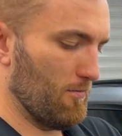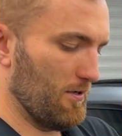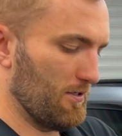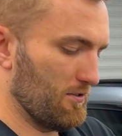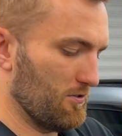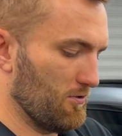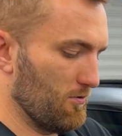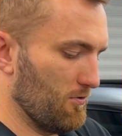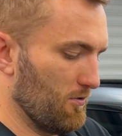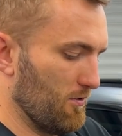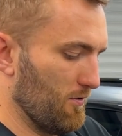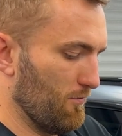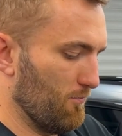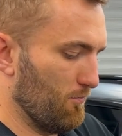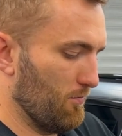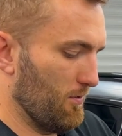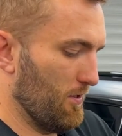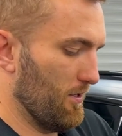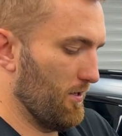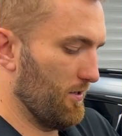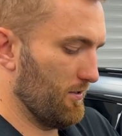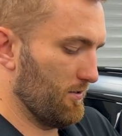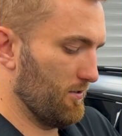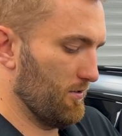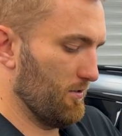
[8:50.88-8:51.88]
make sure you've
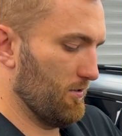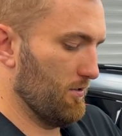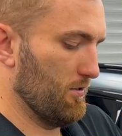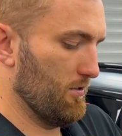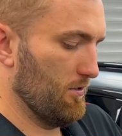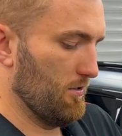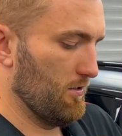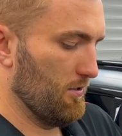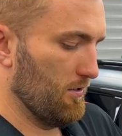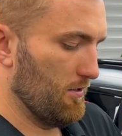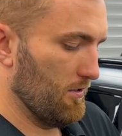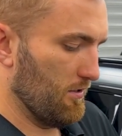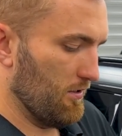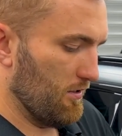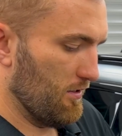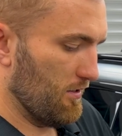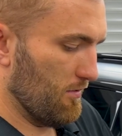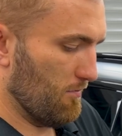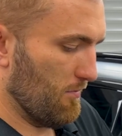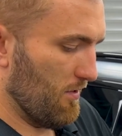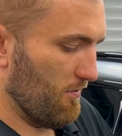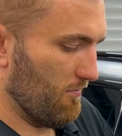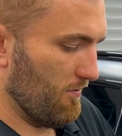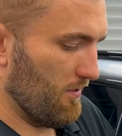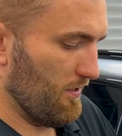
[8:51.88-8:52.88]
plugged
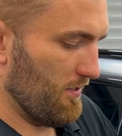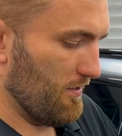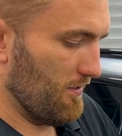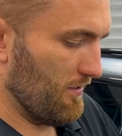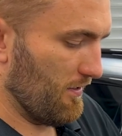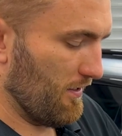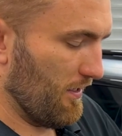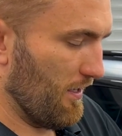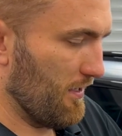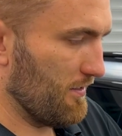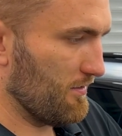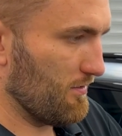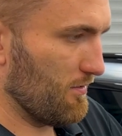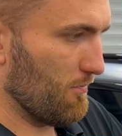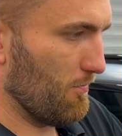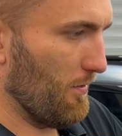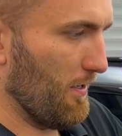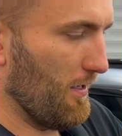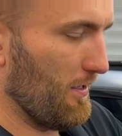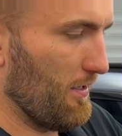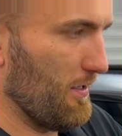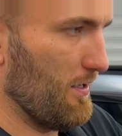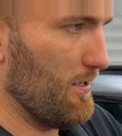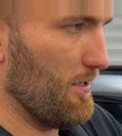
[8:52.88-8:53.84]
your mirror indicator back